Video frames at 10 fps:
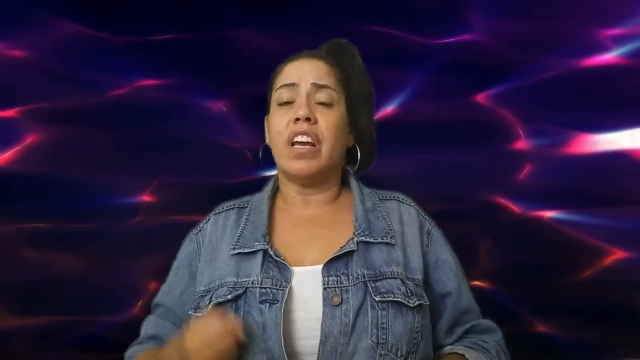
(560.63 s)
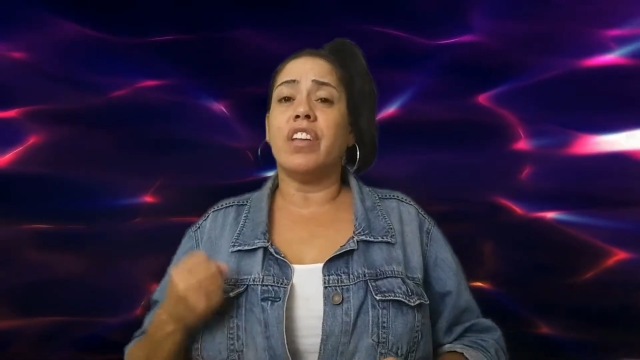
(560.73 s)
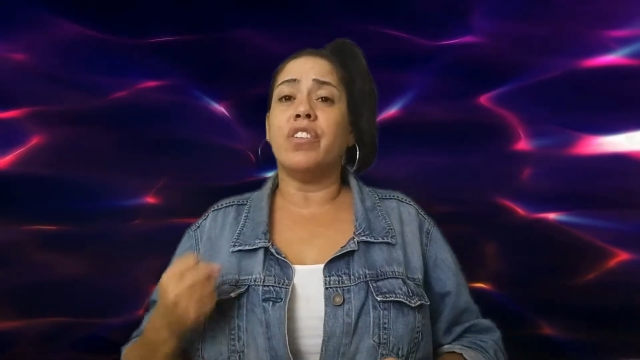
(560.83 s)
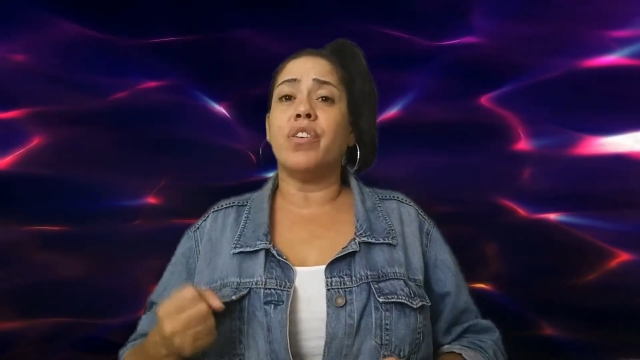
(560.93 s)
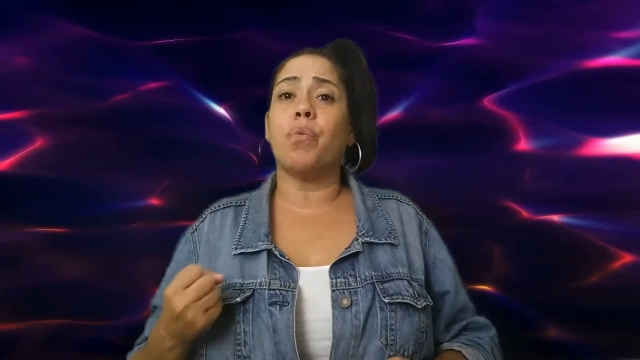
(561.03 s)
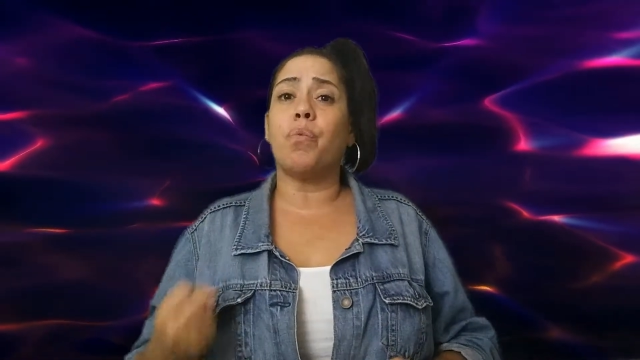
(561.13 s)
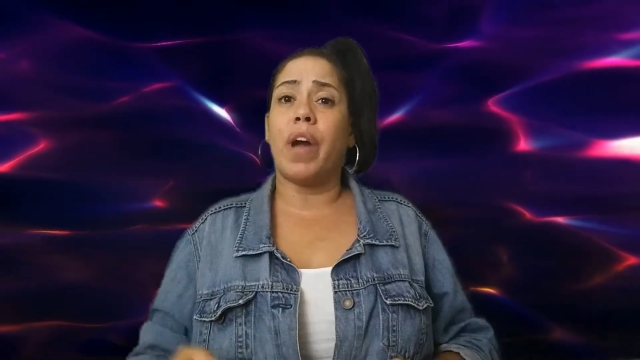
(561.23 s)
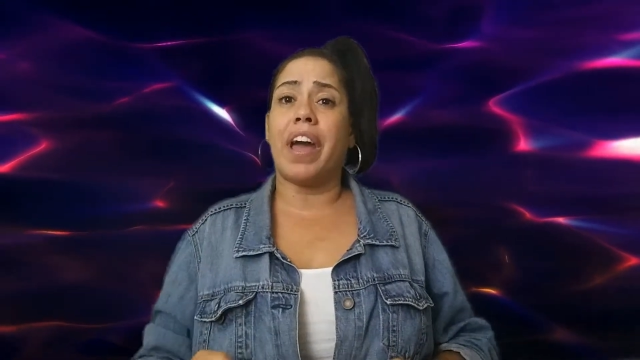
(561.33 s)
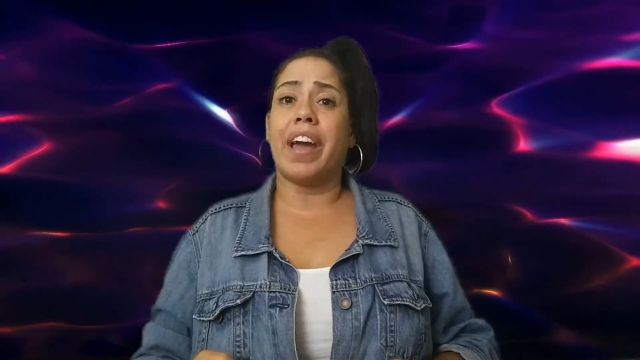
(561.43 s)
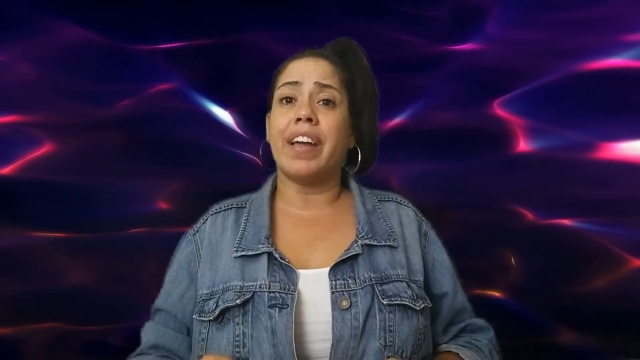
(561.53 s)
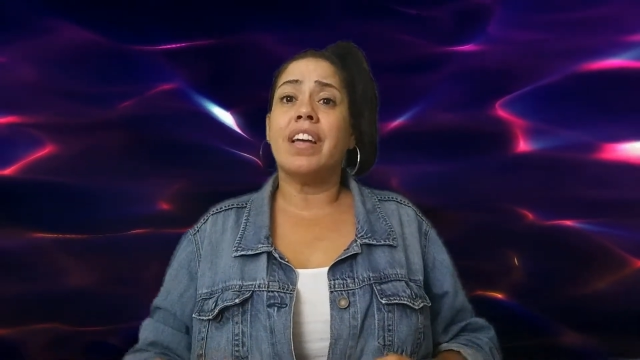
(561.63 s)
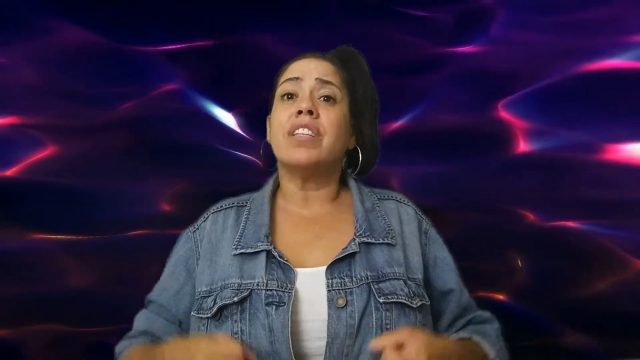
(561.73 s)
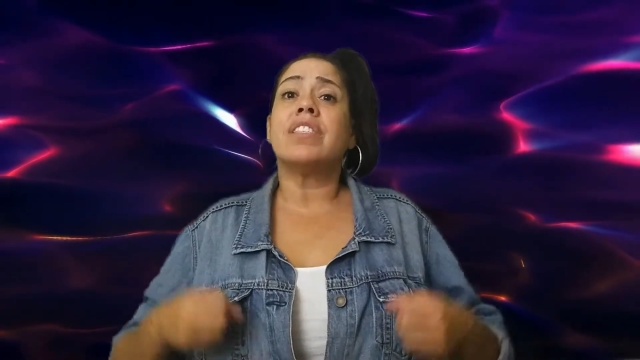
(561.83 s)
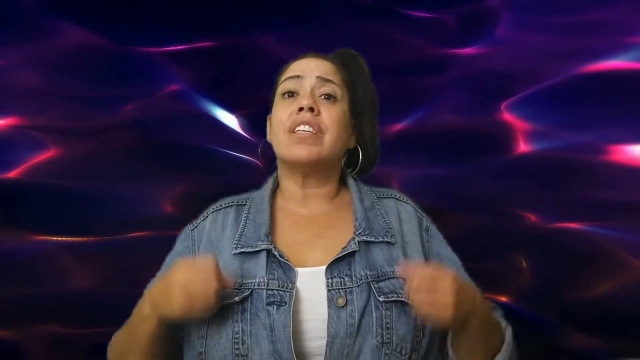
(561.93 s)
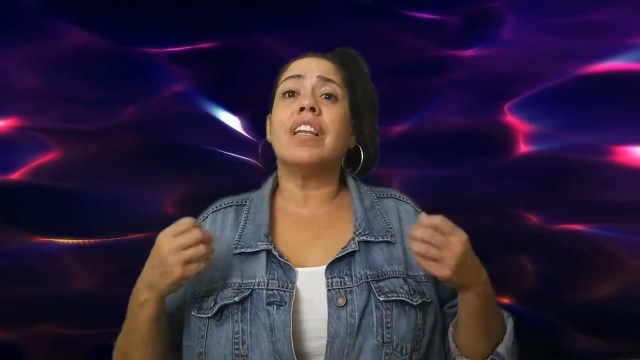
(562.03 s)
to live
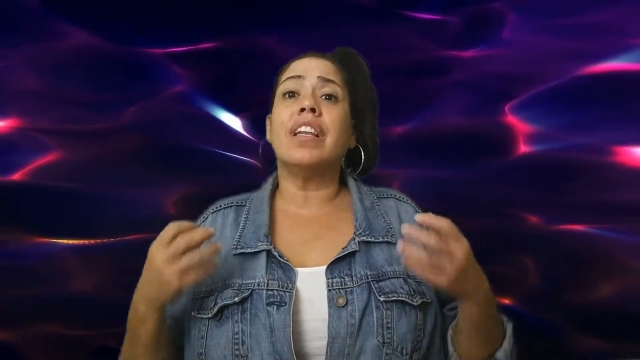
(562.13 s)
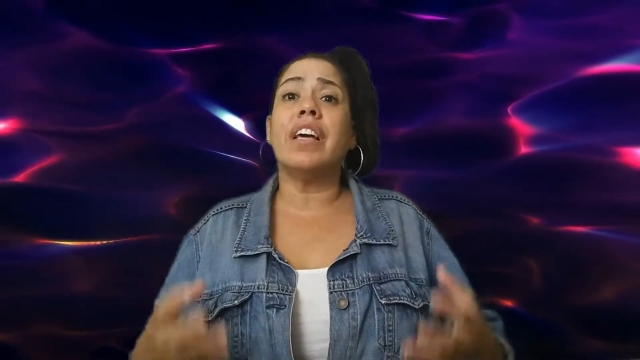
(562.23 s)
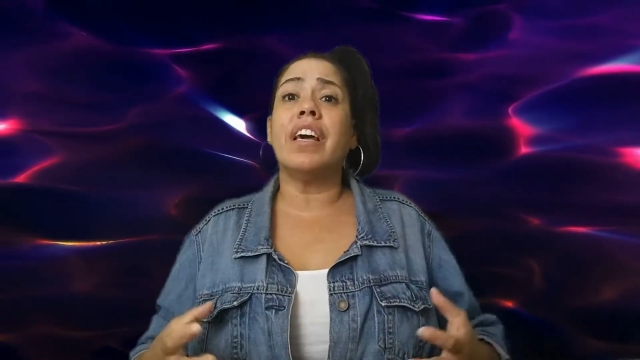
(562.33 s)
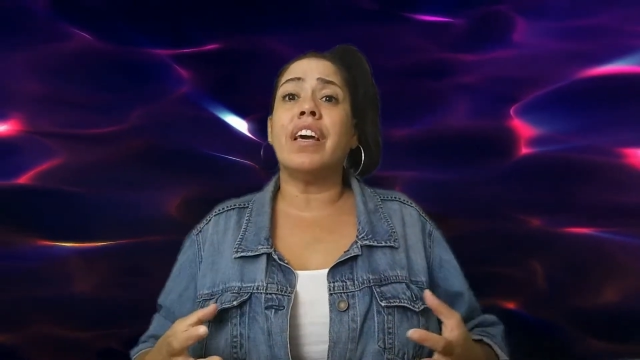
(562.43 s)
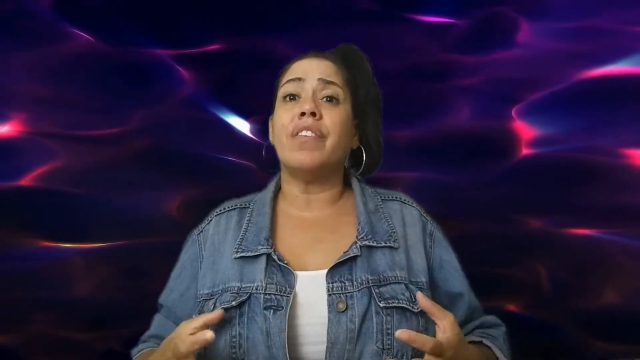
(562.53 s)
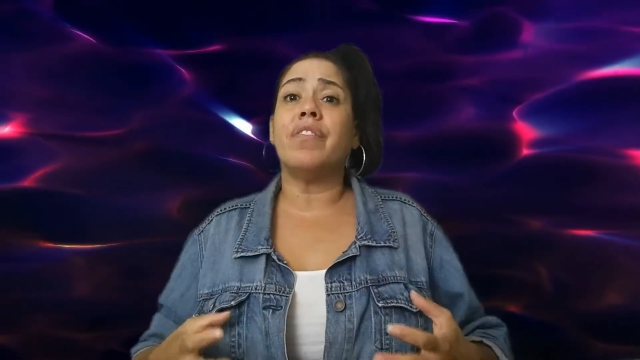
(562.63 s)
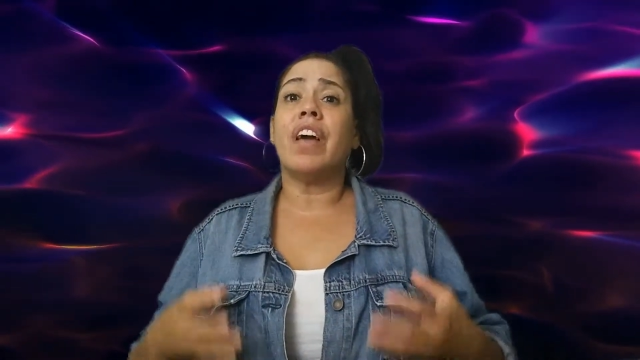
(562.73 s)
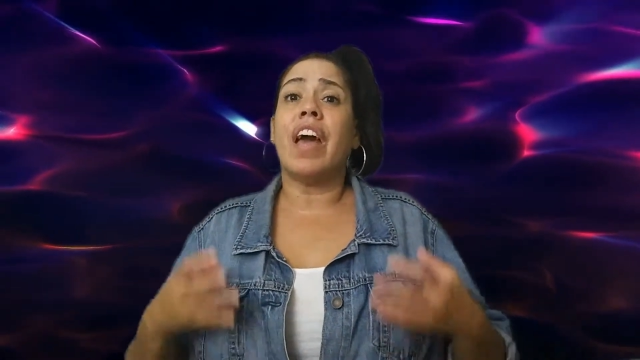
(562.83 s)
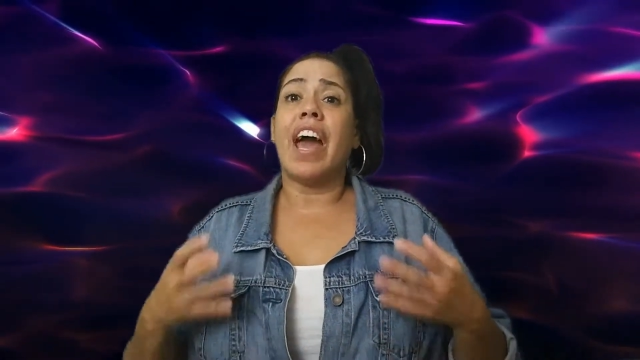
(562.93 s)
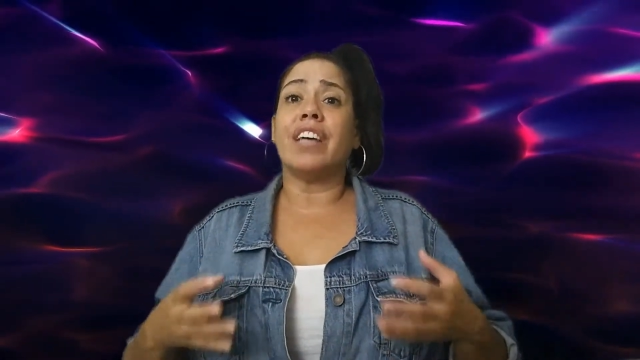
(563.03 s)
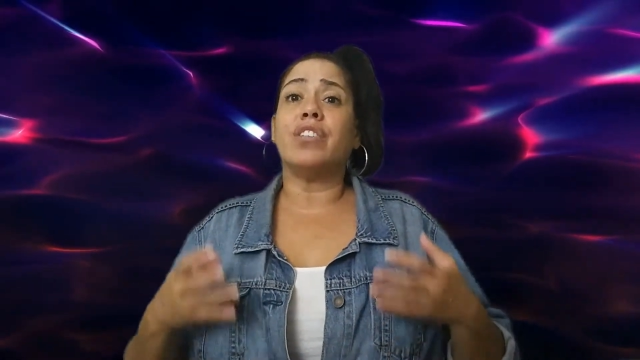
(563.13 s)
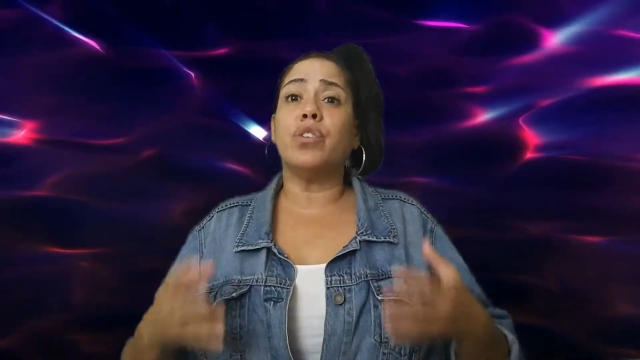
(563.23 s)
as you were created